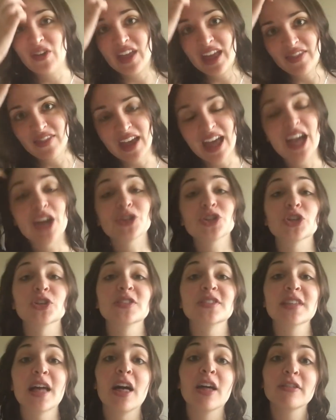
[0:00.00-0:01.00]
that the Esh
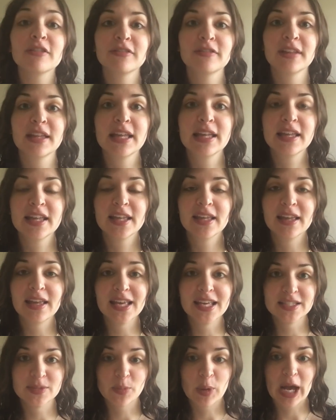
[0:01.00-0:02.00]
herself
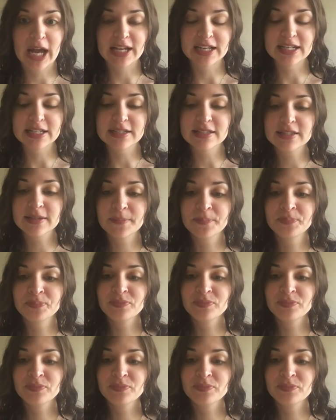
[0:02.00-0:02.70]
is pregnant.